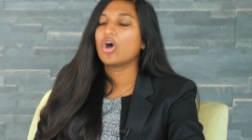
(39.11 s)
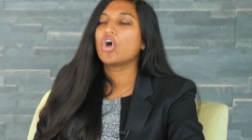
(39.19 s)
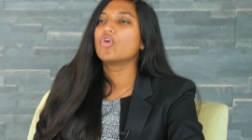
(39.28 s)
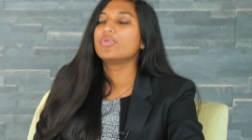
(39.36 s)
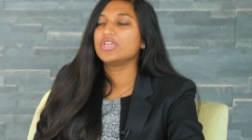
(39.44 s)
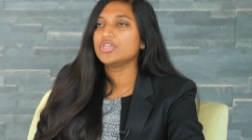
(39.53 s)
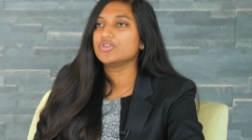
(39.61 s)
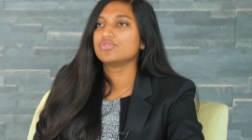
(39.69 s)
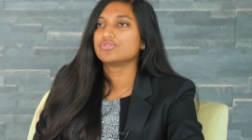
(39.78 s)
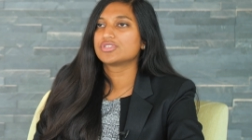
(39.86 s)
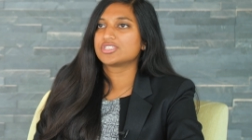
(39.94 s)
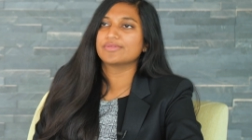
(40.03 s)
all be
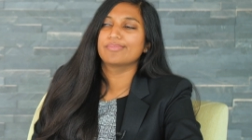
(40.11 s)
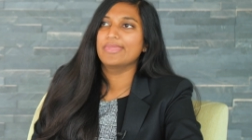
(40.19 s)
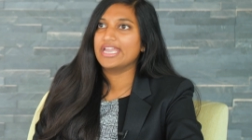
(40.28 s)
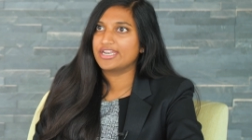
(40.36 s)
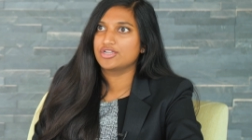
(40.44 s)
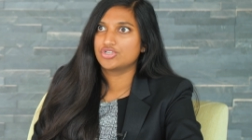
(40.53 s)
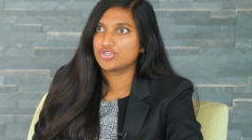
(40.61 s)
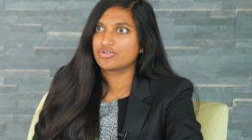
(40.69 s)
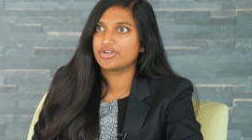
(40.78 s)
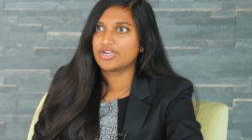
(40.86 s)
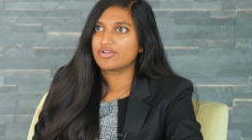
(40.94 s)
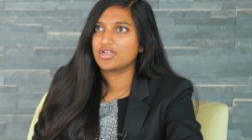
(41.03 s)
used to manage
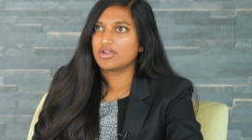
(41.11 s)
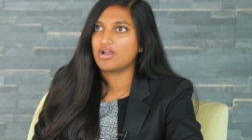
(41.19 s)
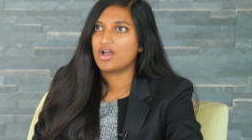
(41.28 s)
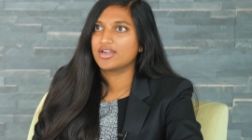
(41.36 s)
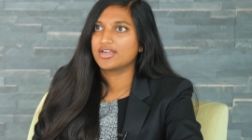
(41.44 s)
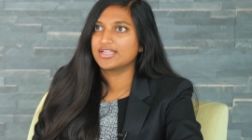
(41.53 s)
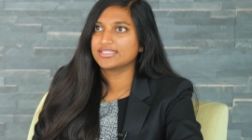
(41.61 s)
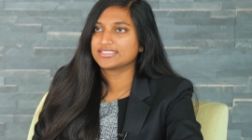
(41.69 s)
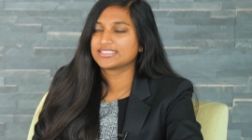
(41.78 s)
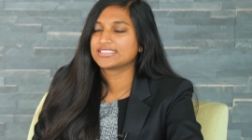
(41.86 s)
urinary incontinence.